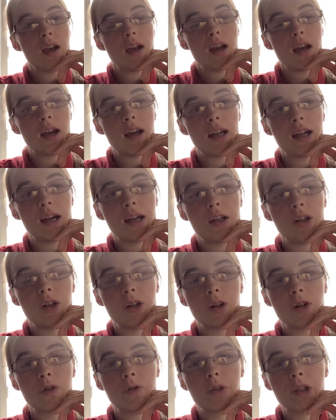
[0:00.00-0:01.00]
And I
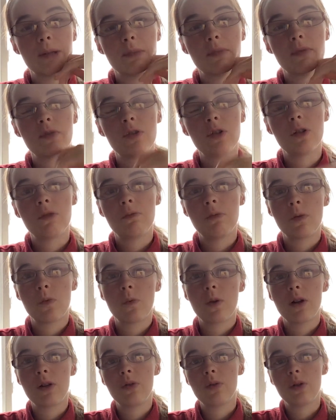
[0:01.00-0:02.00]
know some of you have been
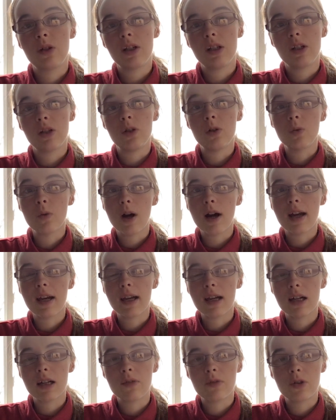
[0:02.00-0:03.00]
wondering, do I
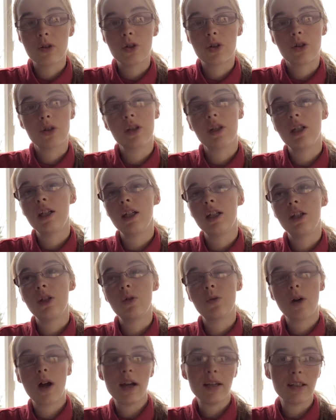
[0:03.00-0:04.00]
have a tree?
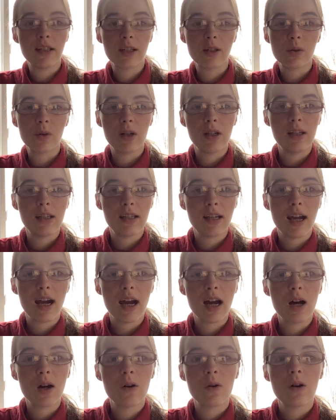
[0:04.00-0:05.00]
Do I decorate
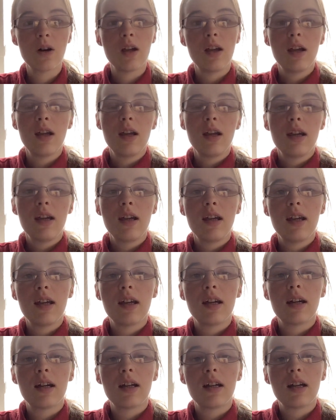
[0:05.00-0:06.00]
now?
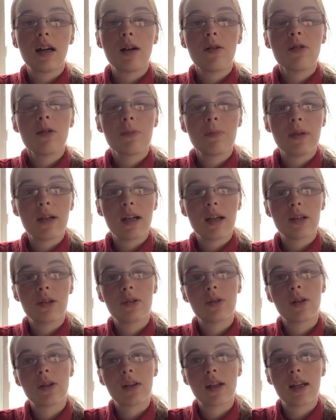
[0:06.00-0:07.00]
And I will be
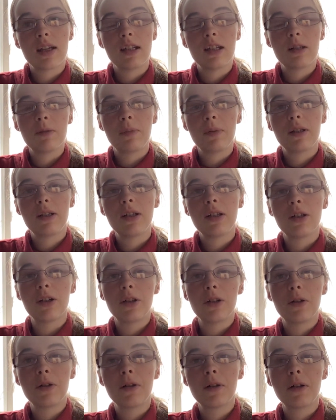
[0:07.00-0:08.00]
answering that in a bit here.